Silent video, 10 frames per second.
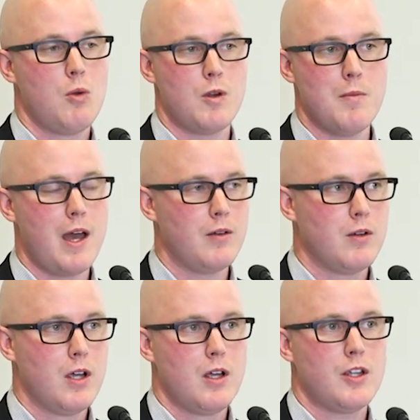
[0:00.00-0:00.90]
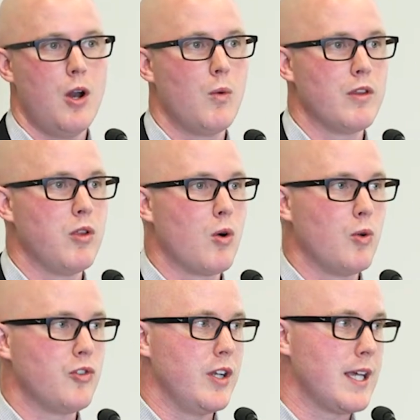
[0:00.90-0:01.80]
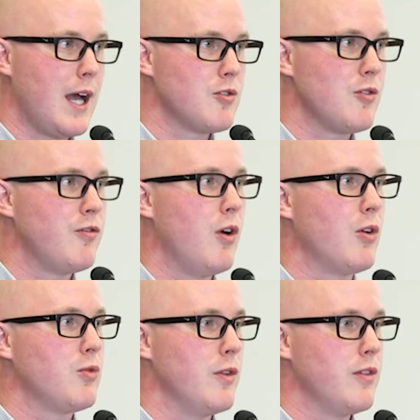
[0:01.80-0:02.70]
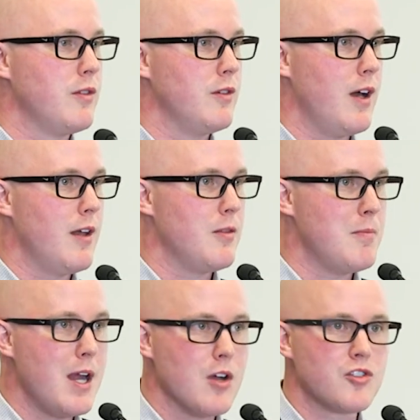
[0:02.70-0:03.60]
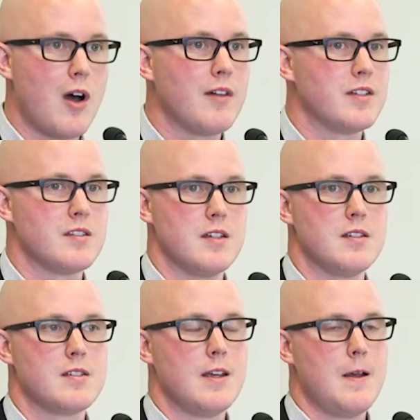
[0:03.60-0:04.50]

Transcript: We met with local city council folks, with mayor's offices,